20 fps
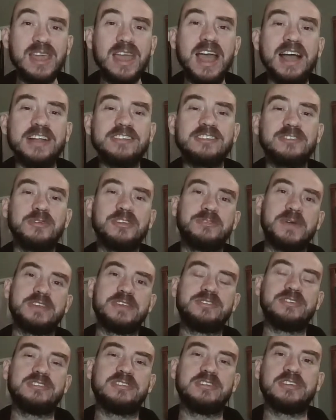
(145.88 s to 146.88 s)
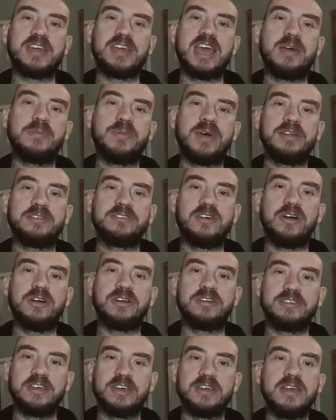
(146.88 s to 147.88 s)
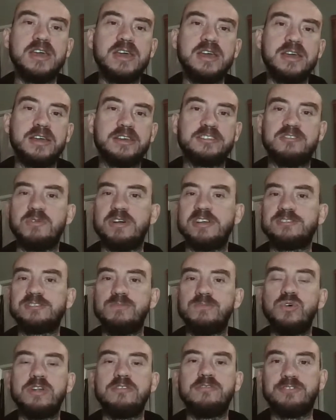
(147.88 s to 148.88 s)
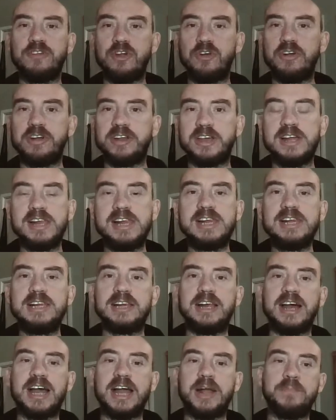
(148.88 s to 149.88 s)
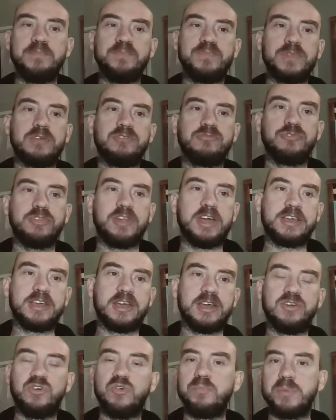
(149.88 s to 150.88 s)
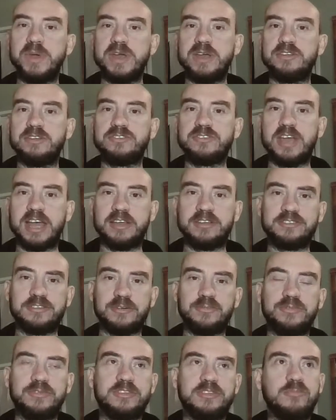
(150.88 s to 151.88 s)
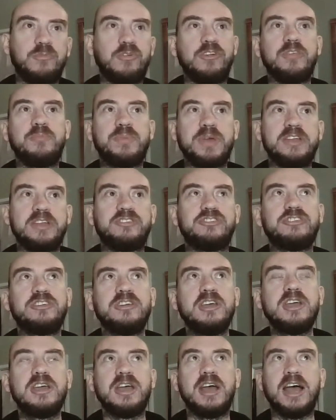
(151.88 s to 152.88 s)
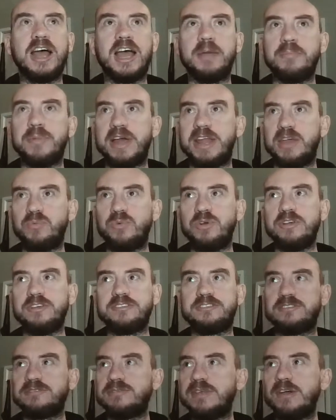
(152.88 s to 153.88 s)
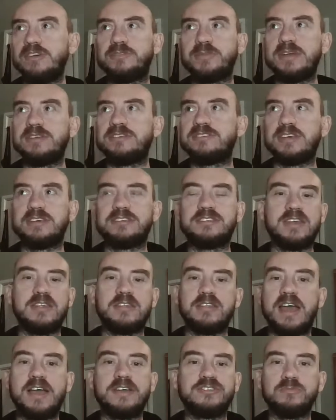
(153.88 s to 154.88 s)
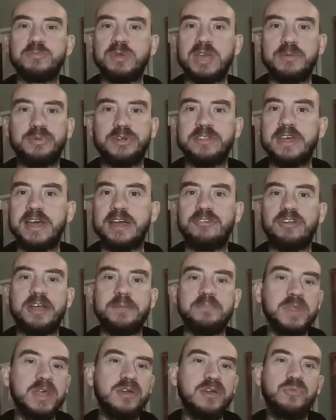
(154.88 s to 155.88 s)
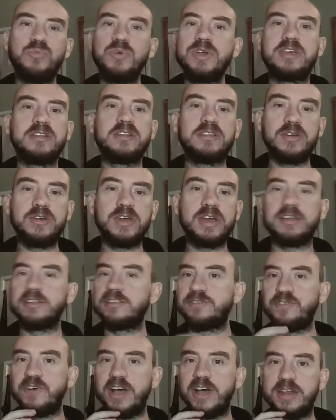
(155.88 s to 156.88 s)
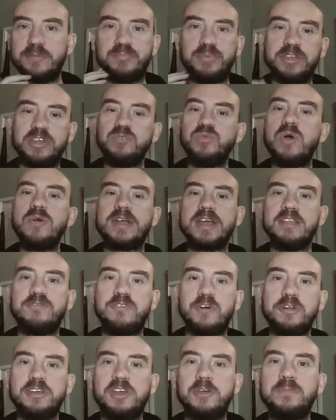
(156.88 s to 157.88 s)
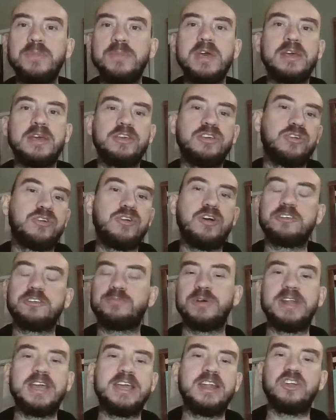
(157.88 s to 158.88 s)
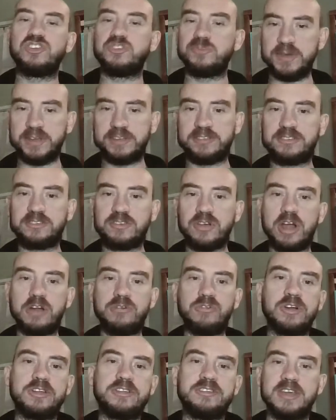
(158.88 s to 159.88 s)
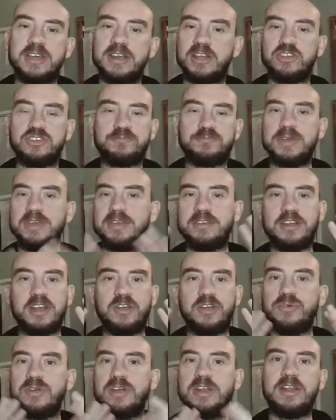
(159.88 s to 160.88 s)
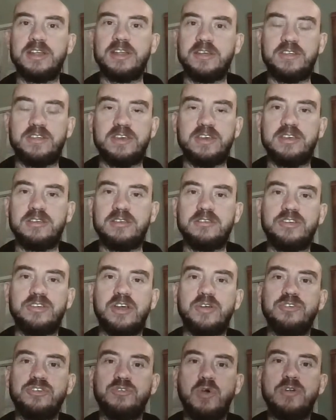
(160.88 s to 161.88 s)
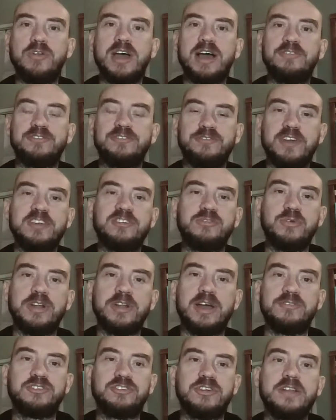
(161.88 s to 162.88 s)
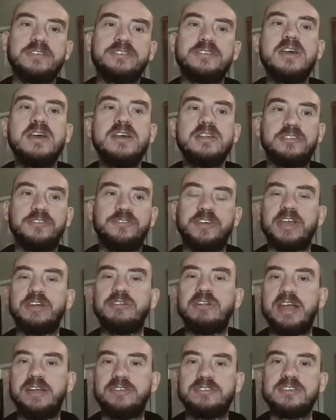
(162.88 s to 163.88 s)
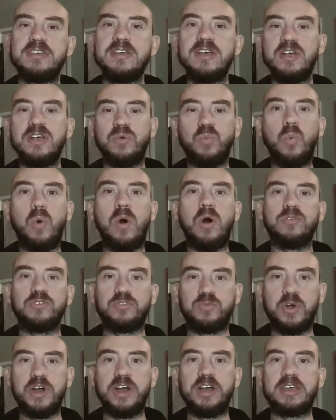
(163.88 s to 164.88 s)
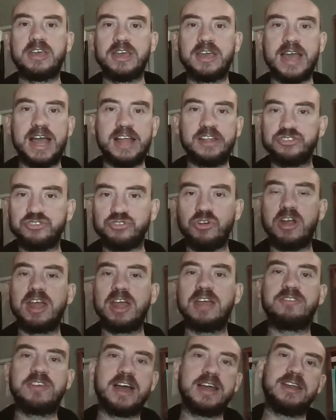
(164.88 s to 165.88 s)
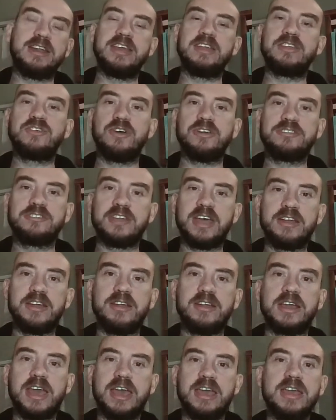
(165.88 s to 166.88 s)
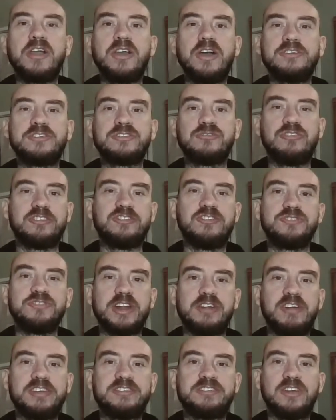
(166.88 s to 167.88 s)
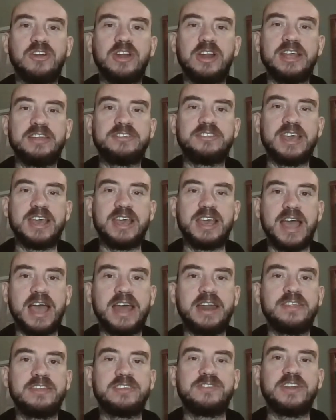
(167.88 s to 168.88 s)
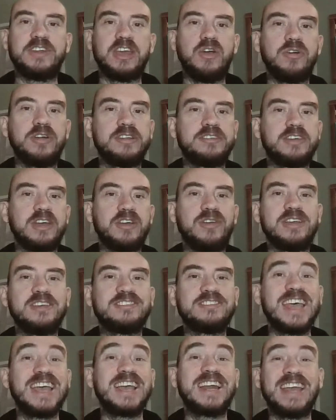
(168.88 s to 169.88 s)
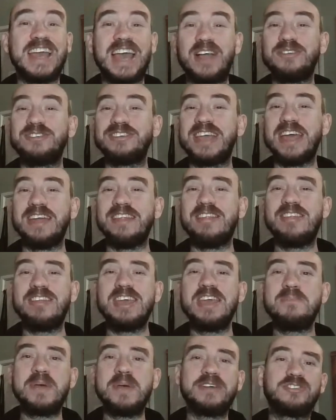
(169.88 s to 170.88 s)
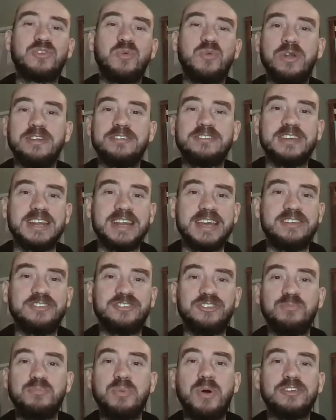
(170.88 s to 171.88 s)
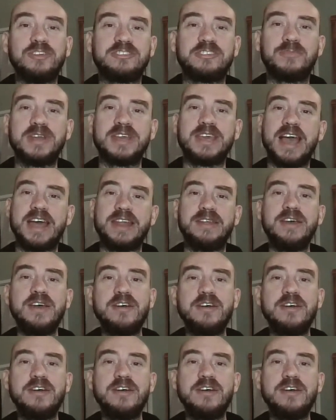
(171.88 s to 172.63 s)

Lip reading: I had someone speak to us the other day about targeting somewhere small in Florida, like a little beach, somewhere on the beach. And there was about 16,000 people in there, right? We could do it, it's fine, but you won't get the volume. Your cost per lead will just be skyrocketing. It'd be, Facebook won't have a chance to figure out what's working and drive that lead cost down. Okay. Hi guys, Chris from Generate Solar Leads here, and in this video I'm going to tell you exactly how to get the best quality leads you possibly can